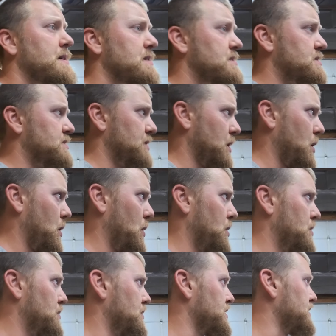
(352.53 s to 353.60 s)
So
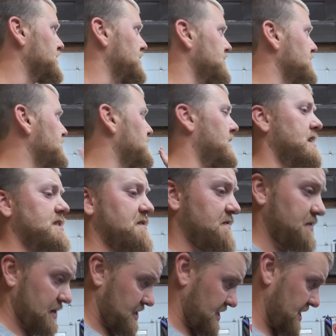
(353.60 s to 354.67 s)
we're going to
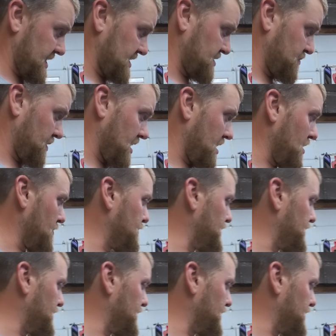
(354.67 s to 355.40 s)
rectify that as well.